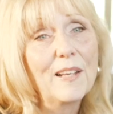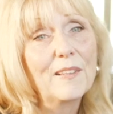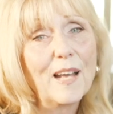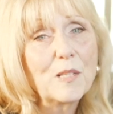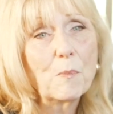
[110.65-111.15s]

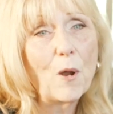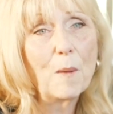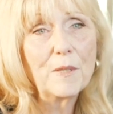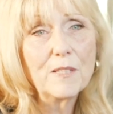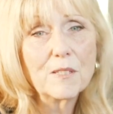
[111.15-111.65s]
That's
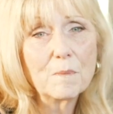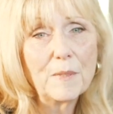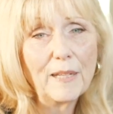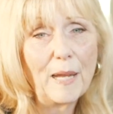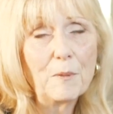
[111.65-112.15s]
brought me to
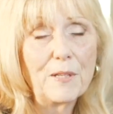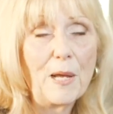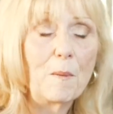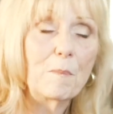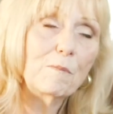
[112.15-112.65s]
being able to
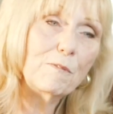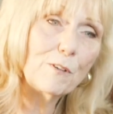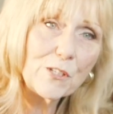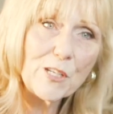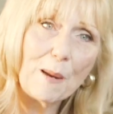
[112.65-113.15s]
help
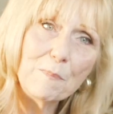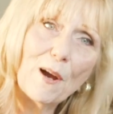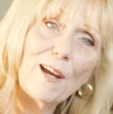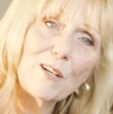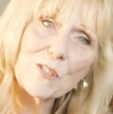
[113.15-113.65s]
first-time
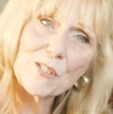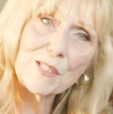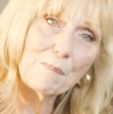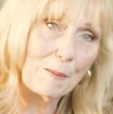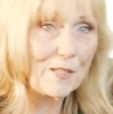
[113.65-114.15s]
buyers,
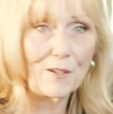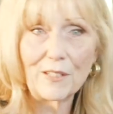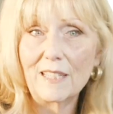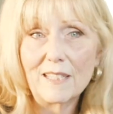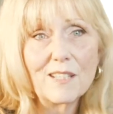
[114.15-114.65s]
maybe their
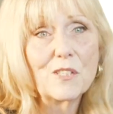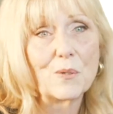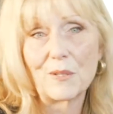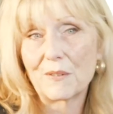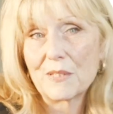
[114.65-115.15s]
kids
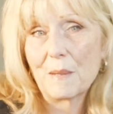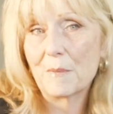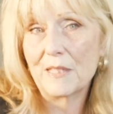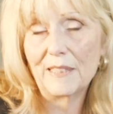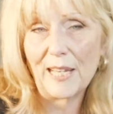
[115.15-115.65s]
or
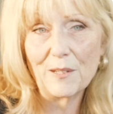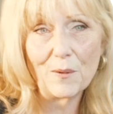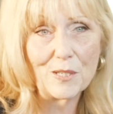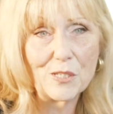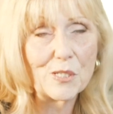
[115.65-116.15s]
somebody that they
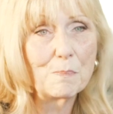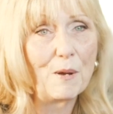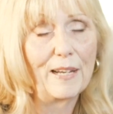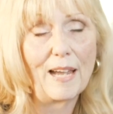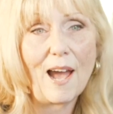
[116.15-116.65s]
know that's just
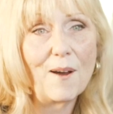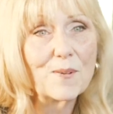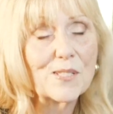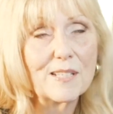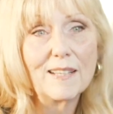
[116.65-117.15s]
buying a
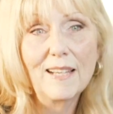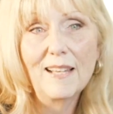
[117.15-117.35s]
house, and